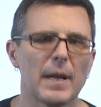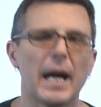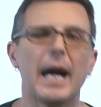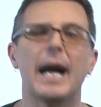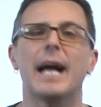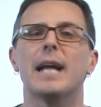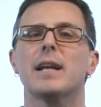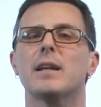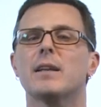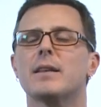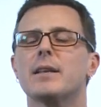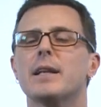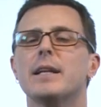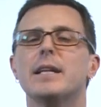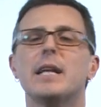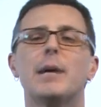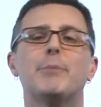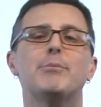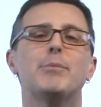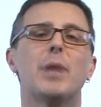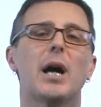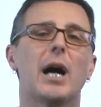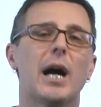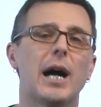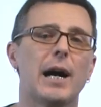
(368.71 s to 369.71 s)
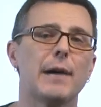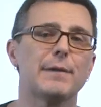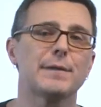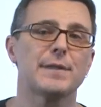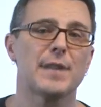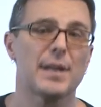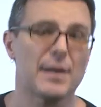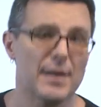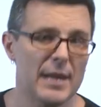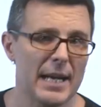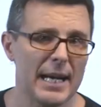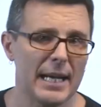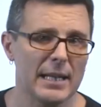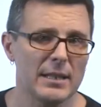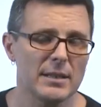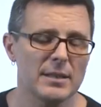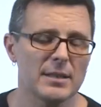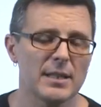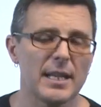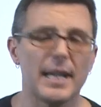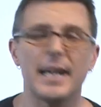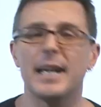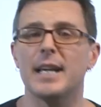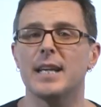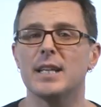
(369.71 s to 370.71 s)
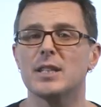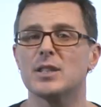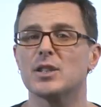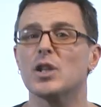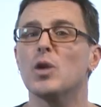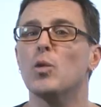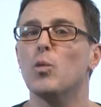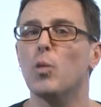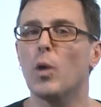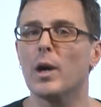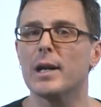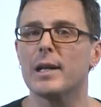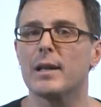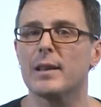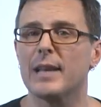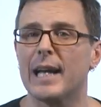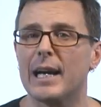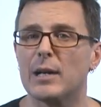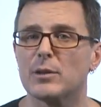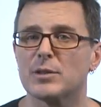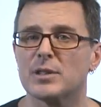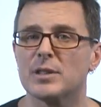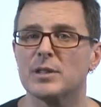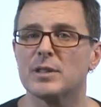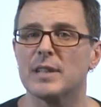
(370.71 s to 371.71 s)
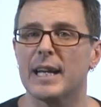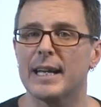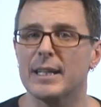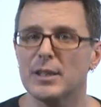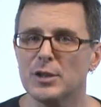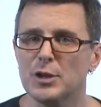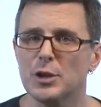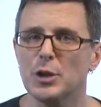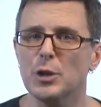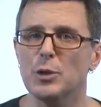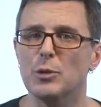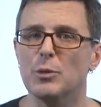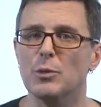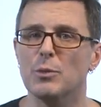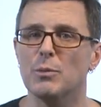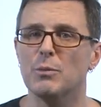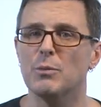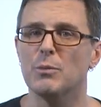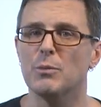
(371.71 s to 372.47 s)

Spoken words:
and the number after that is 1002.